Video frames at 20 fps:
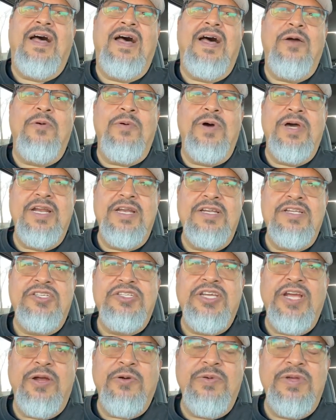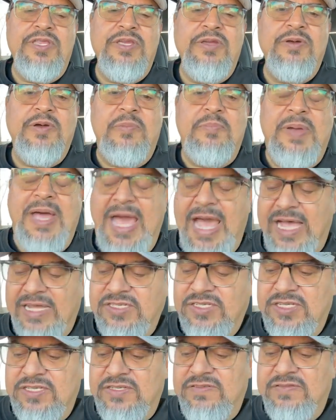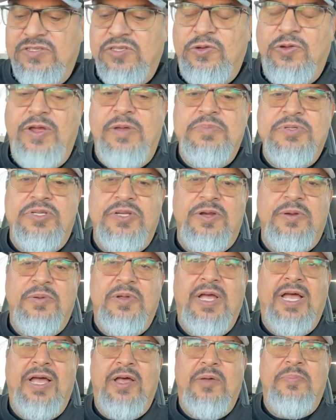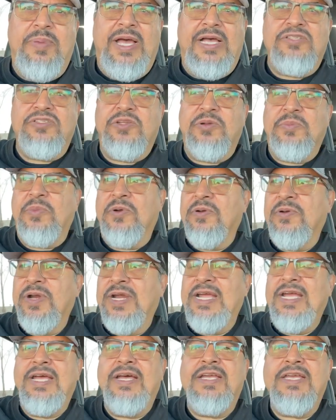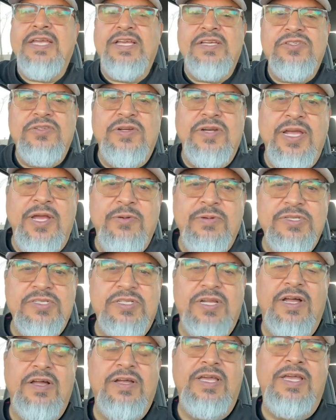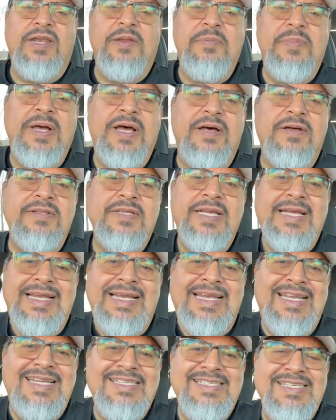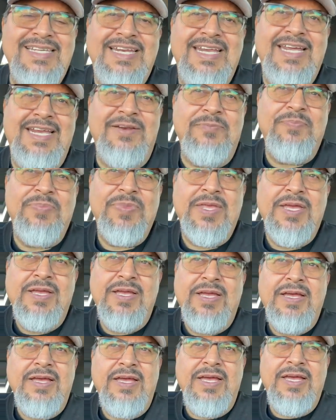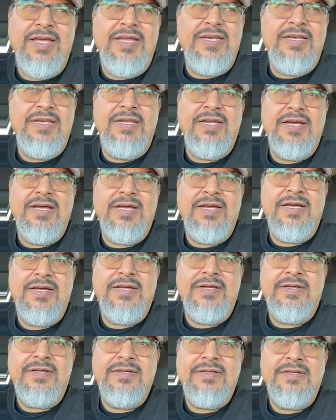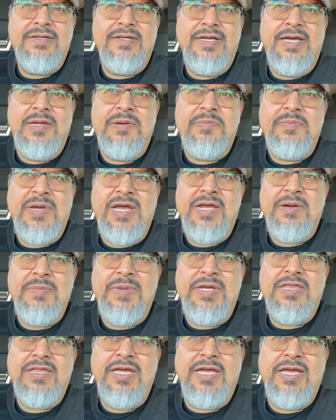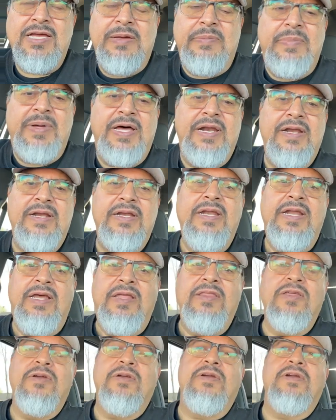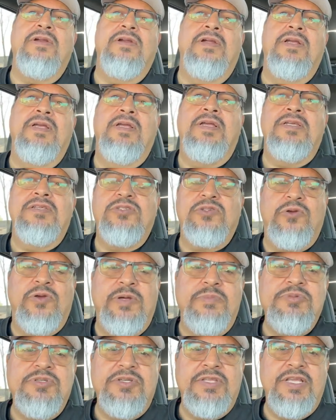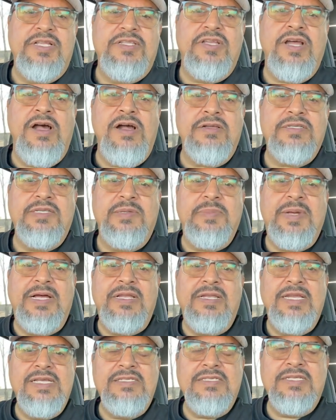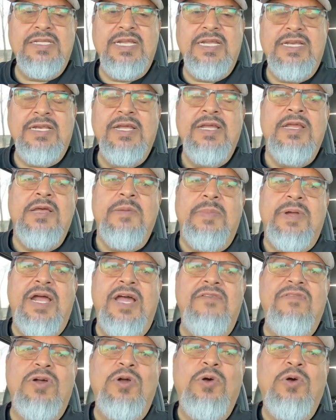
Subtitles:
I wanted to share with you a passage of scripture. Pastor Maria yesterday was talking about listening. And it made me think about another scripture that talks about listening. But I have